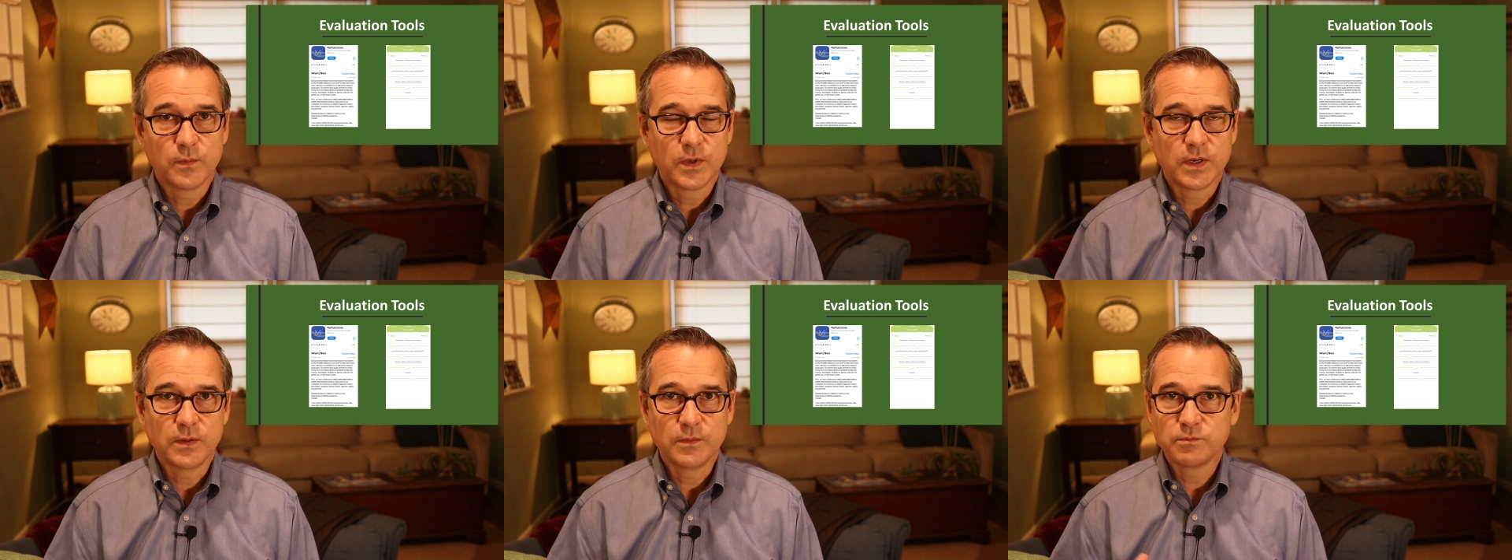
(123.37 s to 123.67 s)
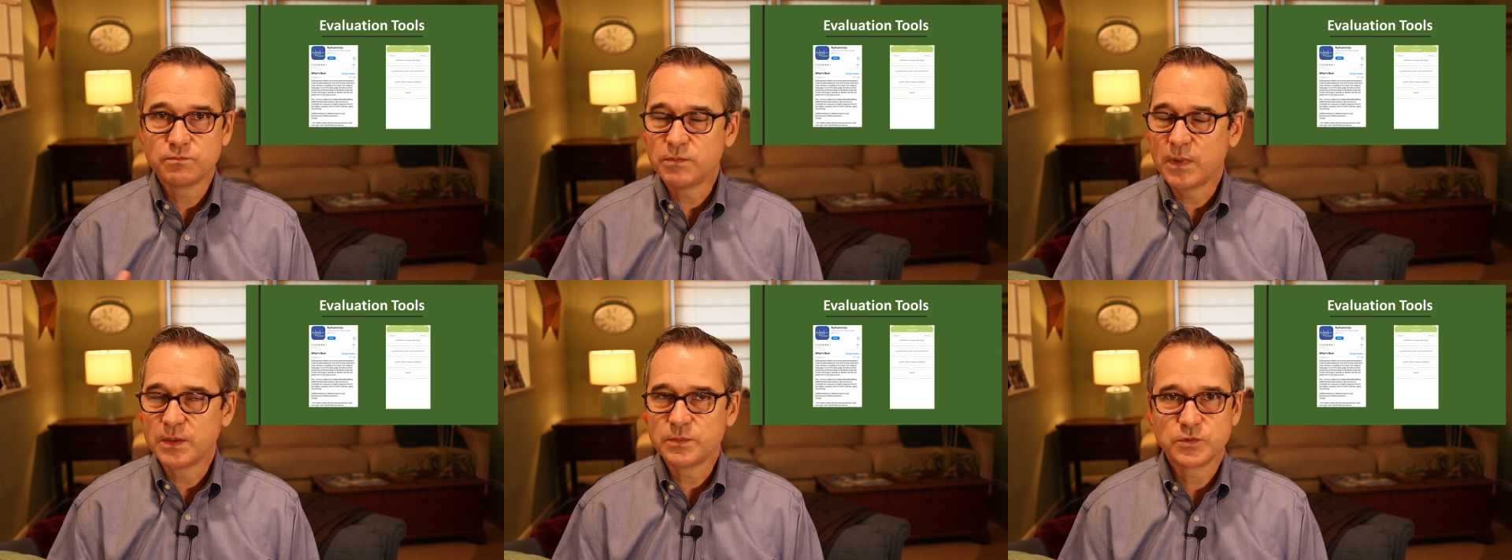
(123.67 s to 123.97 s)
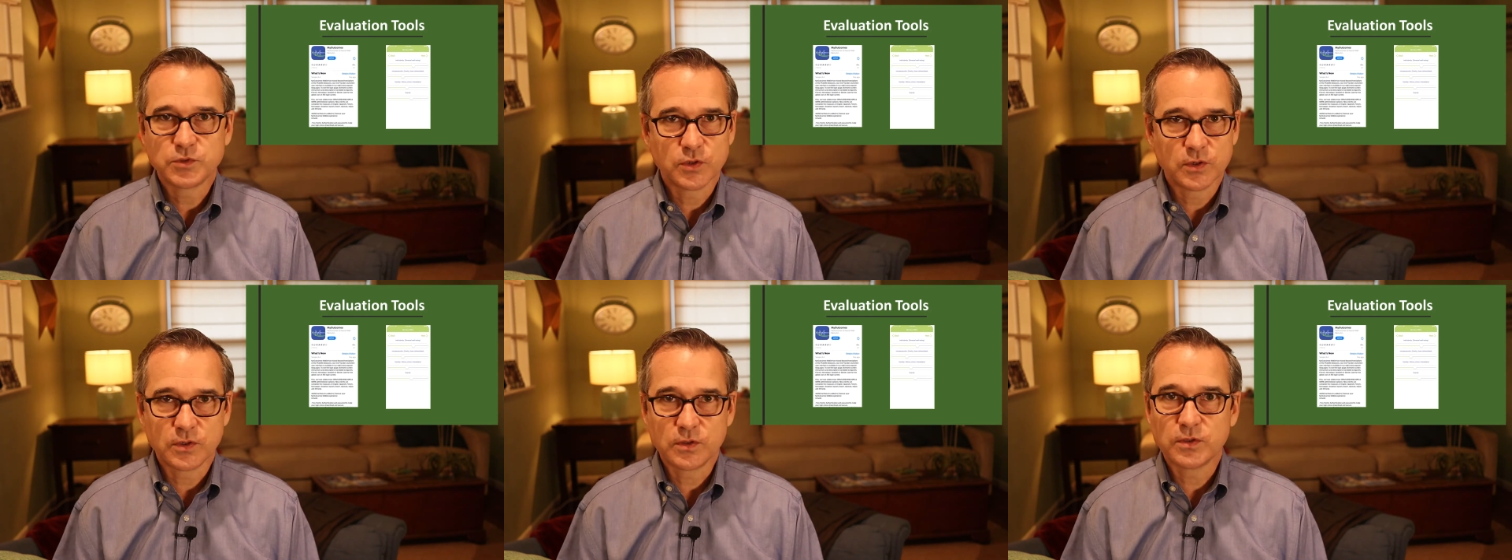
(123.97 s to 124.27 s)
but I'm
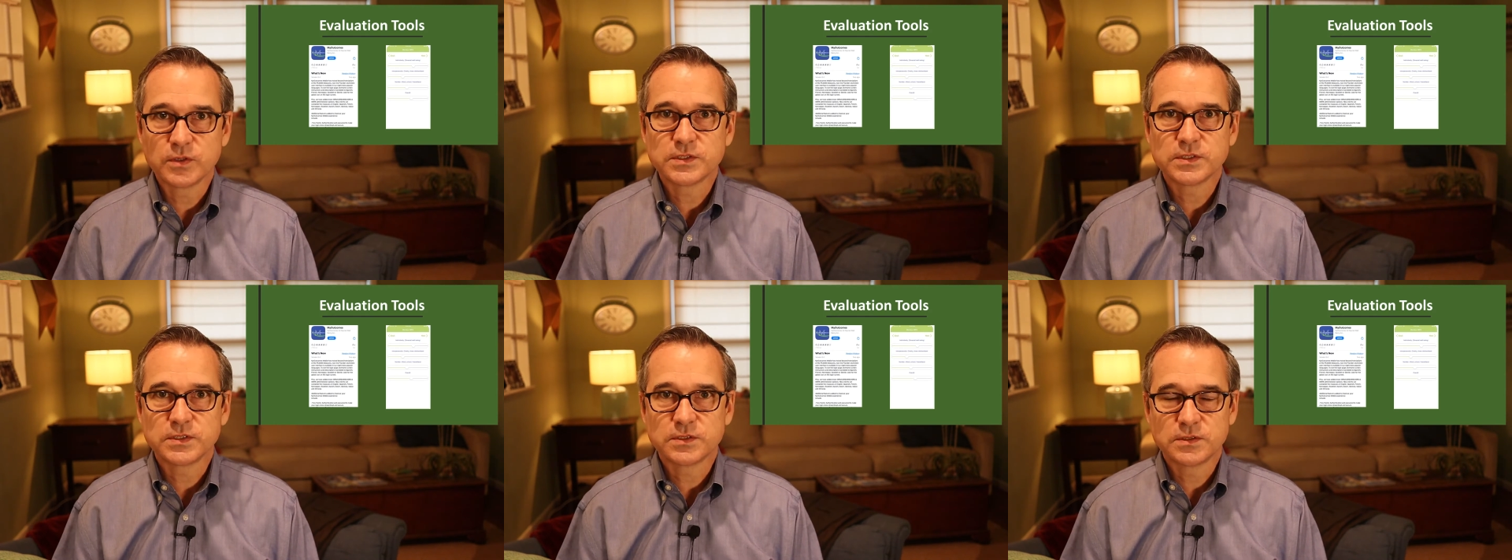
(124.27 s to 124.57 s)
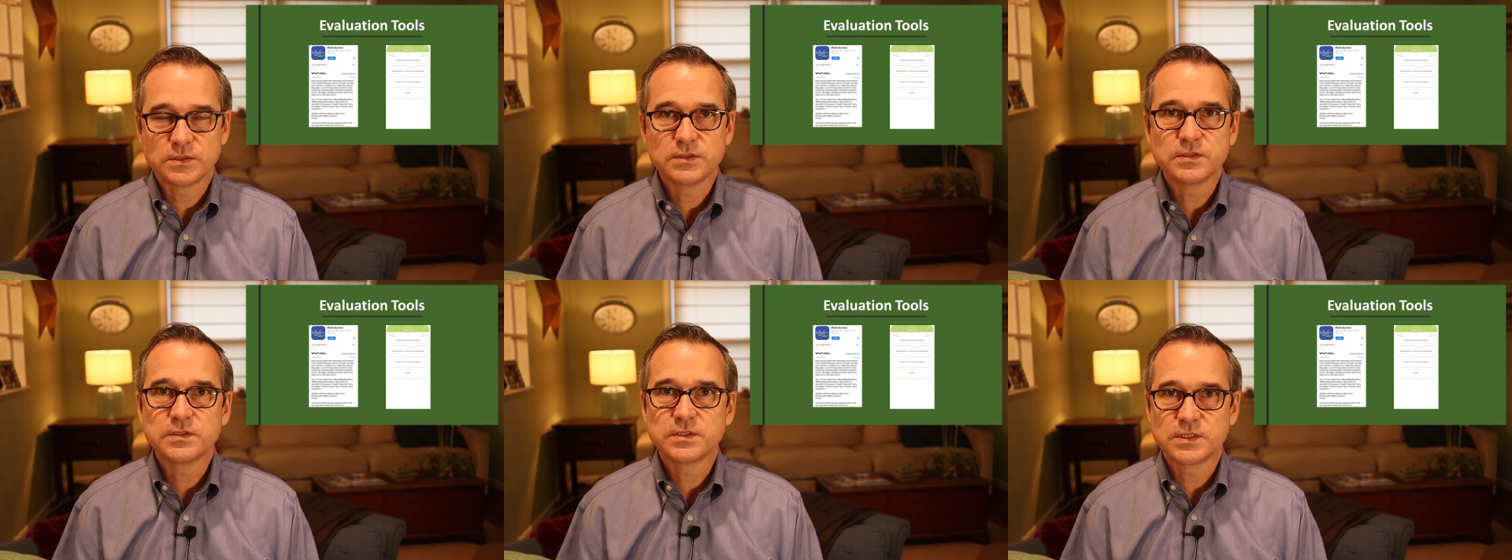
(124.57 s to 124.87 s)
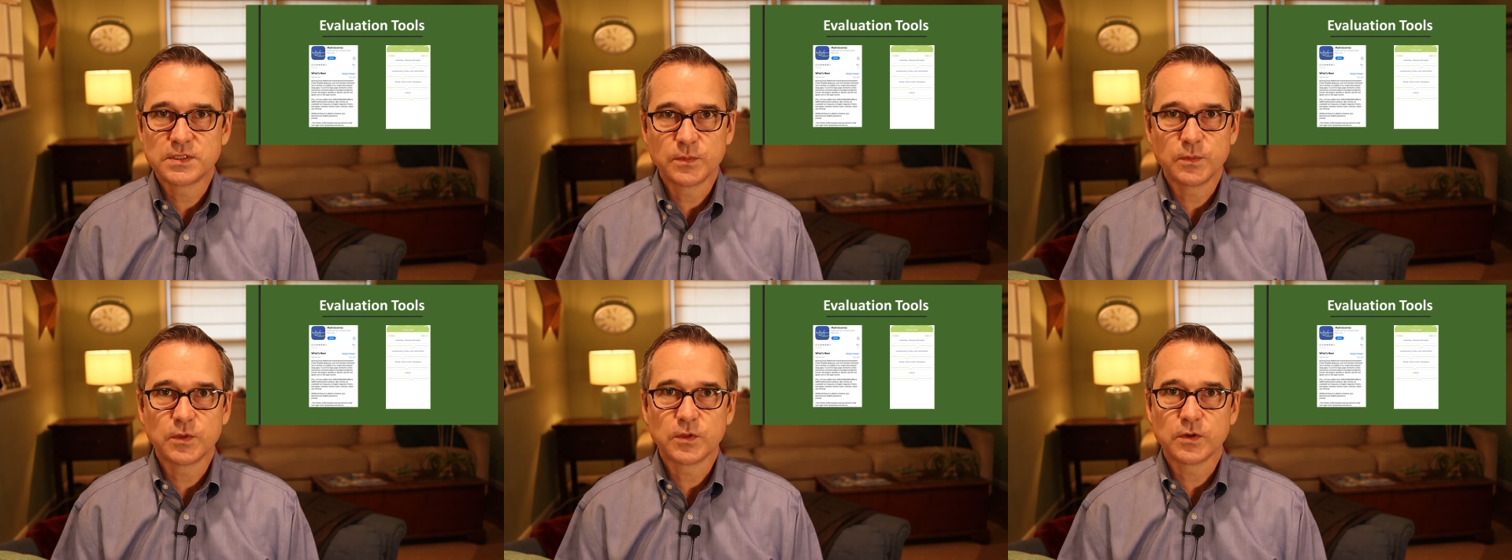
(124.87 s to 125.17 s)
sure it looks
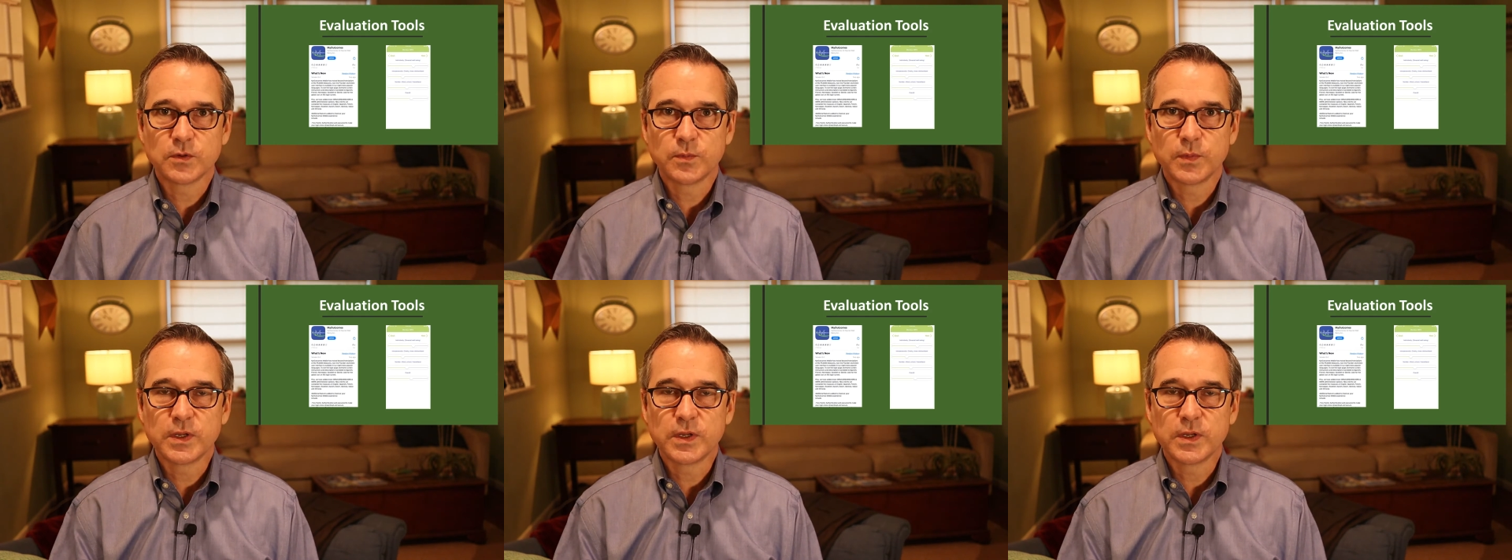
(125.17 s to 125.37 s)
similar.